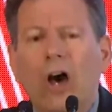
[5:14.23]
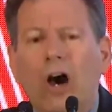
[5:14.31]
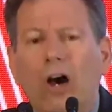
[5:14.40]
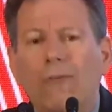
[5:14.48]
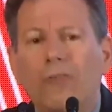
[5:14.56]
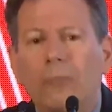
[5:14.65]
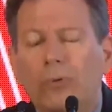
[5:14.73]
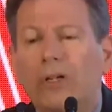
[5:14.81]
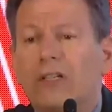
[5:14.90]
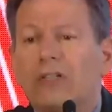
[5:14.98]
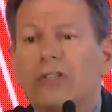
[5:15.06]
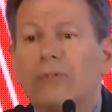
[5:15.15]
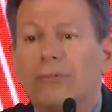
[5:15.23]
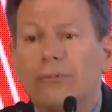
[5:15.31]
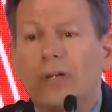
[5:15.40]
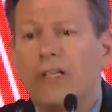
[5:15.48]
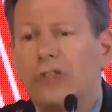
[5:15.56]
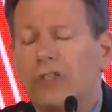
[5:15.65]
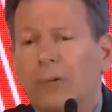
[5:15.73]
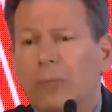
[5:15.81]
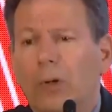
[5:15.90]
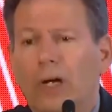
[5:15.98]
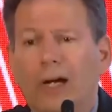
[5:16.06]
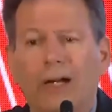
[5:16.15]
of the British and French
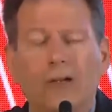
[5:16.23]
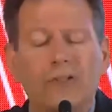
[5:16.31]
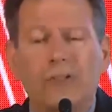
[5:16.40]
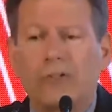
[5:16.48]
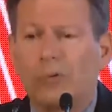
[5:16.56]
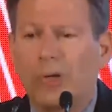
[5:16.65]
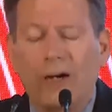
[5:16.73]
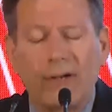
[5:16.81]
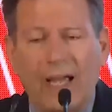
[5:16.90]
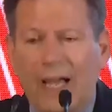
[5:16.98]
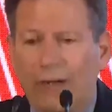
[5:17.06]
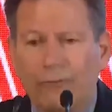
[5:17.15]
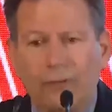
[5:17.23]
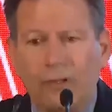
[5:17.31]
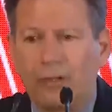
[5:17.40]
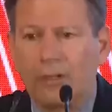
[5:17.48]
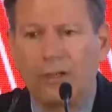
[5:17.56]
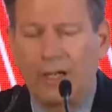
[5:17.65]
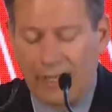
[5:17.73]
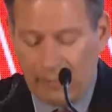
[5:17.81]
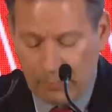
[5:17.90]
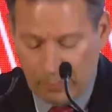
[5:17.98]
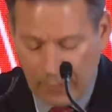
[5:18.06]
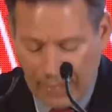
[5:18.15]
empires throughout Africa
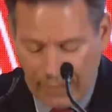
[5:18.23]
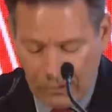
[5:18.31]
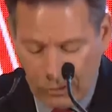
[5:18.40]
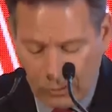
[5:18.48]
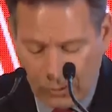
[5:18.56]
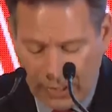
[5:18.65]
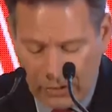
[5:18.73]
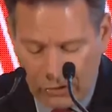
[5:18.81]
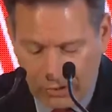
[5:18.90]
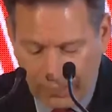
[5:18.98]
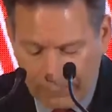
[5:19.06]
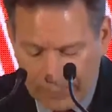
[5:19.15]
and, and Eurasia.